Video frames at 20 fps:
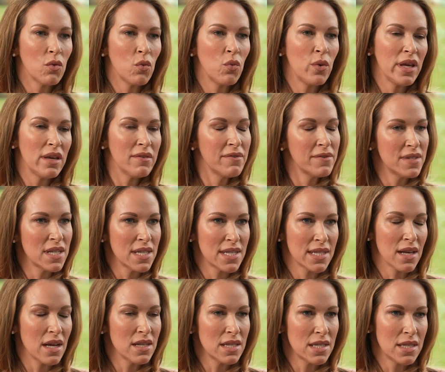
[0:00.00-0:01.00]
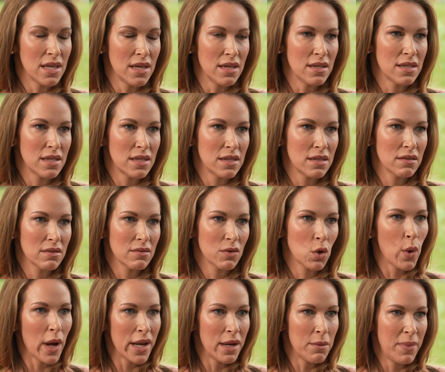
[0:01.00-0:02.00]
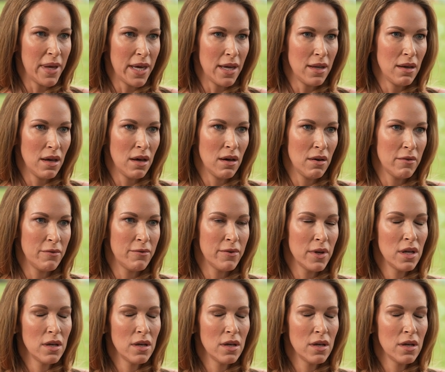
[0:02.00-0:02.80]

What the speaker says: we've discussed this quite a bit of,